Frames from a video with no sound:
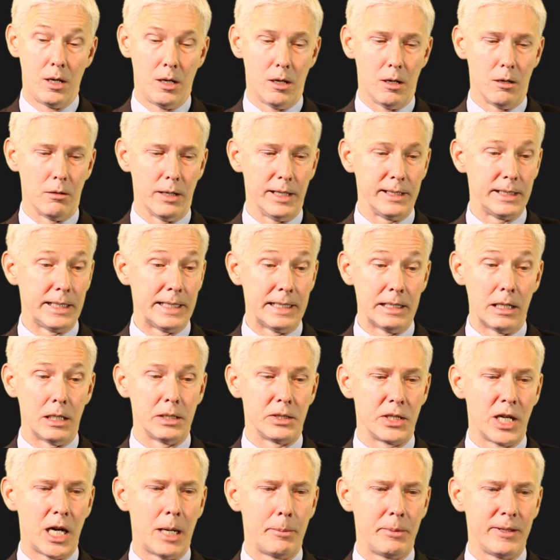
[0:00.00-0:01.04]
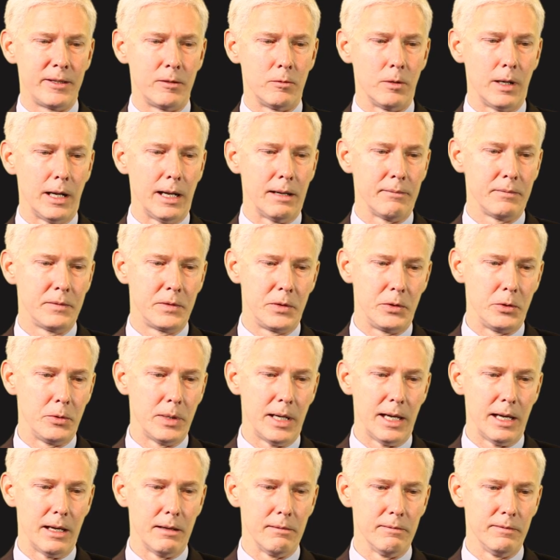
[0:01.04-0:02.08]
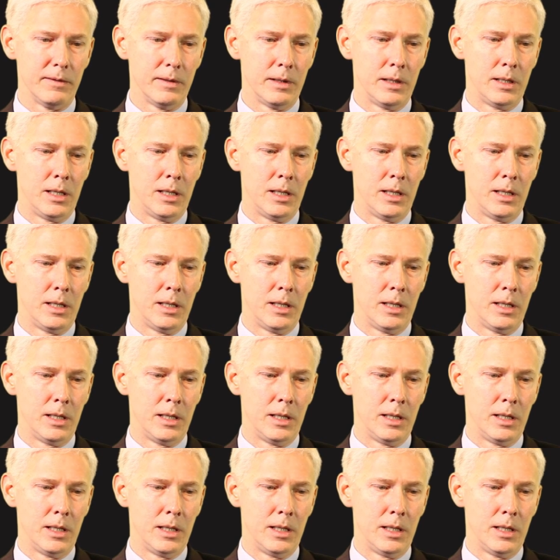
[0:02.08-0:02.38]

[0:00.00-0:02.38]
All right, and on top of the raft, you have